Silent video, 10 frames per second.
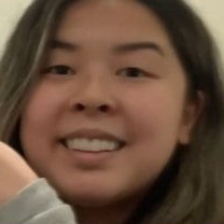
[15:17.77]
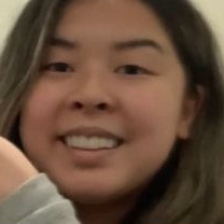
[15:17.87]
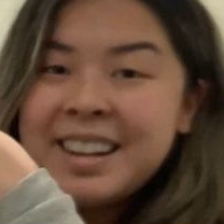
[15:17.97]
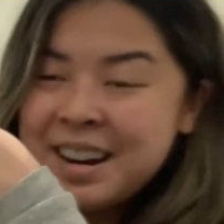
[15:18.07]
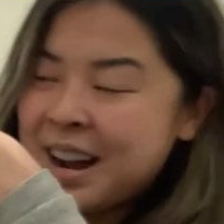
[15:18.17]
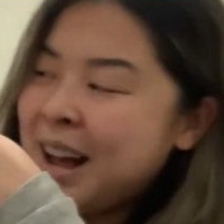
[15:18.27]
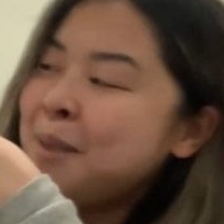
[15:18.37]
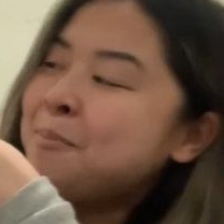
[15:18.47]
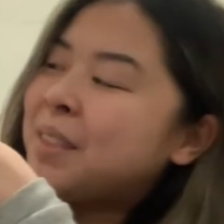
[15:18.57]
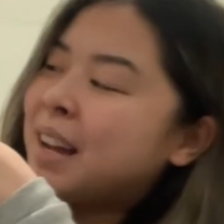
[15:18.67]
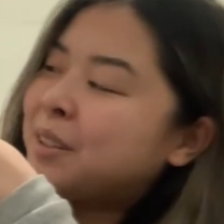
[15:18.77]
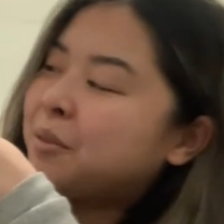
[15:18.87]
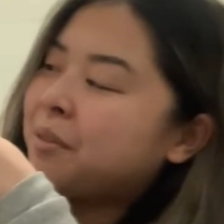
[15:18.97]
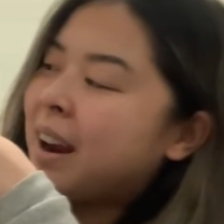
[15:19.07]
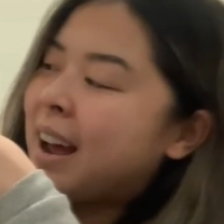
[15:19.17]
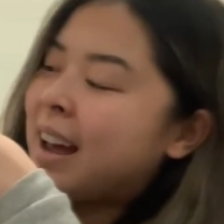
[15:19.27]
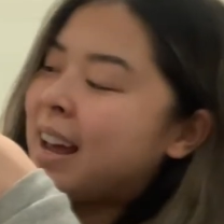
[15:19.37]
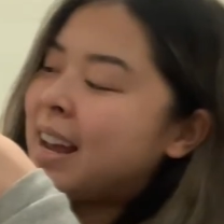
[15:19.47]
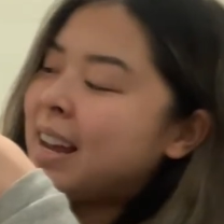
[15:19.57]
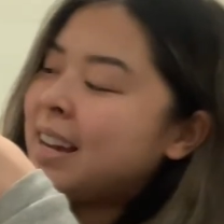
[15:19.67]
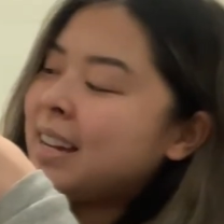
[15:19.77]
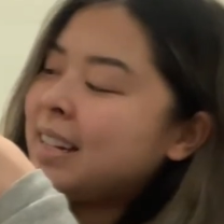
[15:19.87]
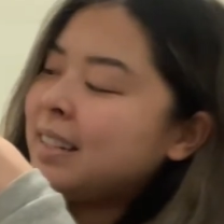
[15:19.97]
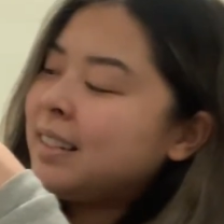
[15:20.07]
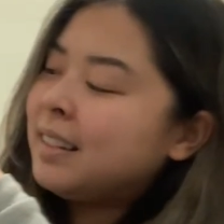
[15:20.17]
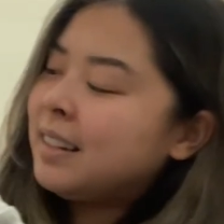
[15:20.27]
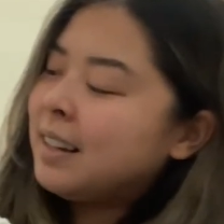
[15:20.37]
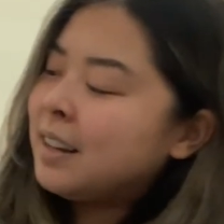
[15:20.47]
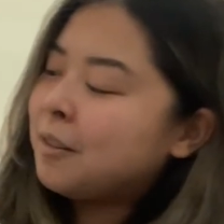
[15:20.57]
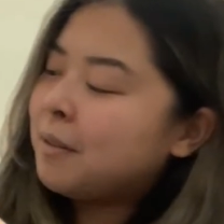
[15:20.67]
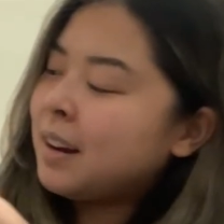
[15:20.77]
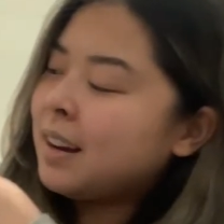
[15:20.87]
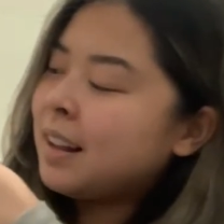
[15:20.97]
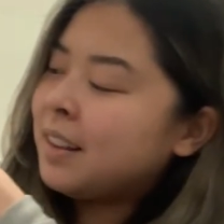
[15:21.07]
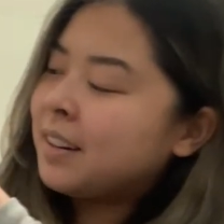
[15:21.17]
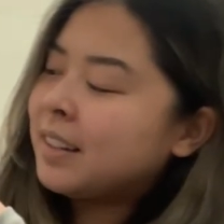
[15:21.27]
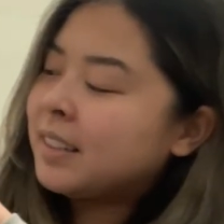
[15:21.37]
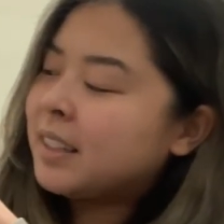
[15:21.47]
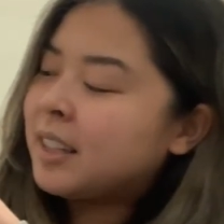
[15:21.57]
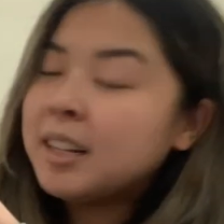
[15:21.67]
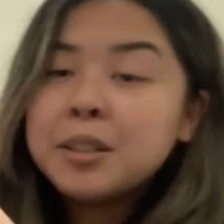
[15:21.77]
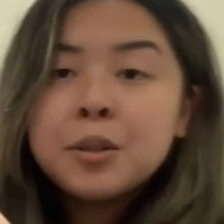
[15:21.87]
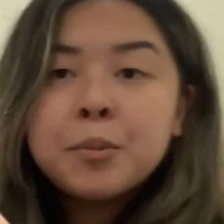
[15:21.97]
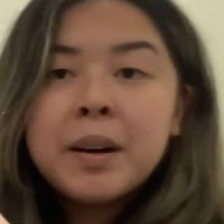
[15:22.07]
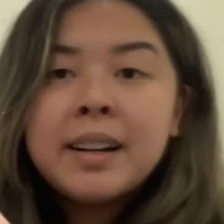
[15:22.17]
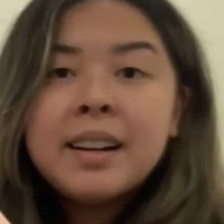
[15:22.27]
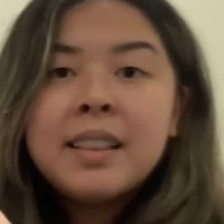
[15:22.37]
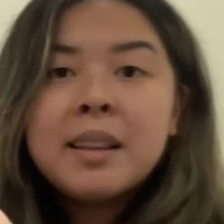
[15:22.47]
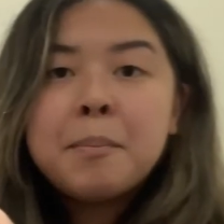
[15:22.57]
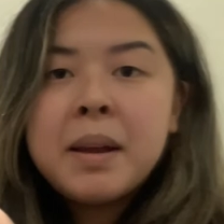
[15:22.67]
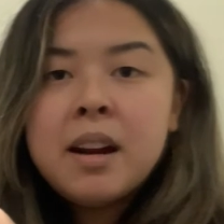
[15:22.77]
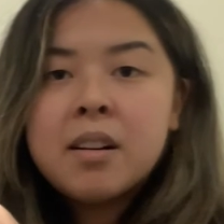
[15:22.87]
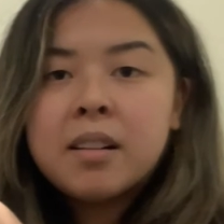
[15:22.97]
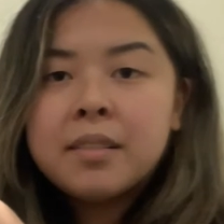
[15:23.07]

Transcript: Yep, that's red. What color is this one in the middle?